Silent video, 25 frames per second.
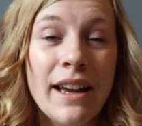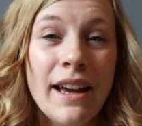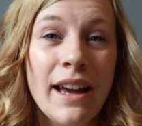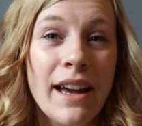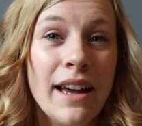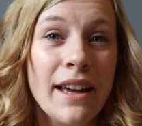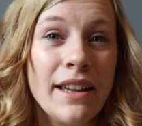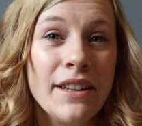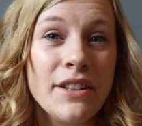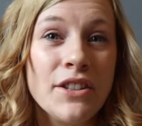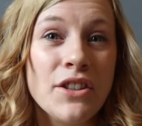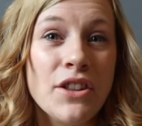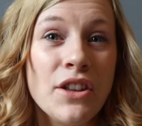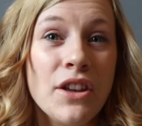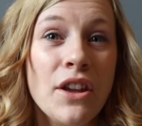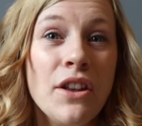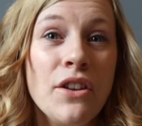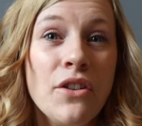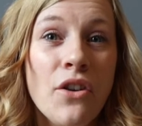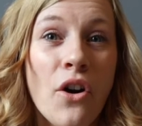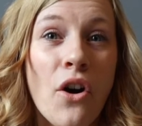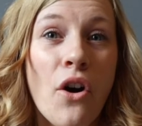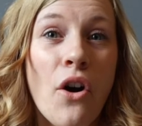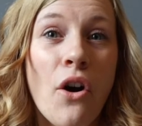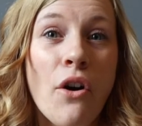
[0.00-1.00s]
and they're
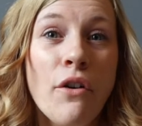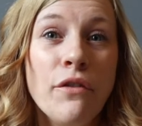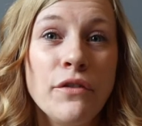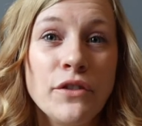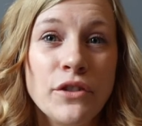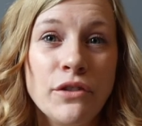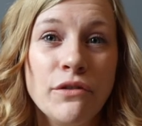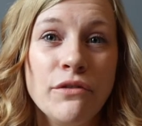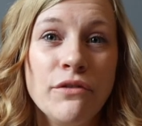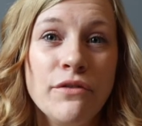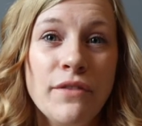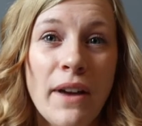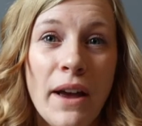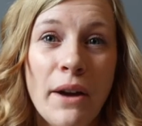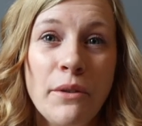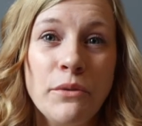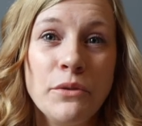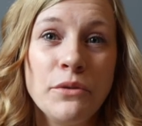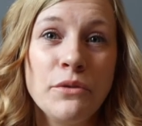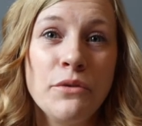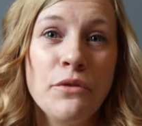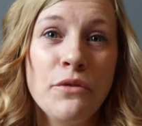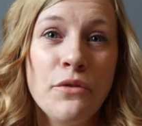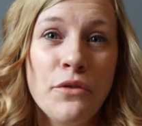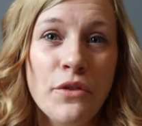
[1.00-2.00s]
not often
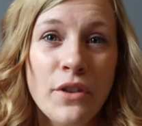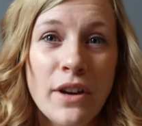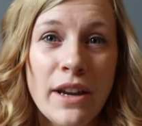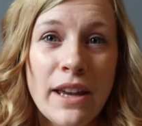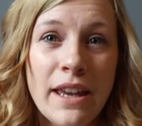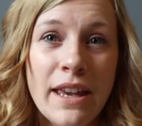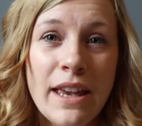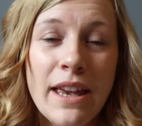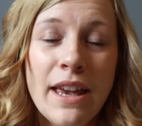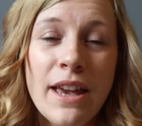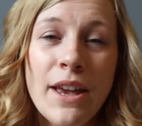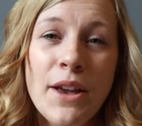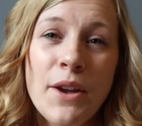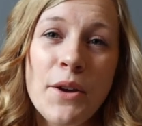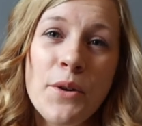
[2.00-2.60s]
found free,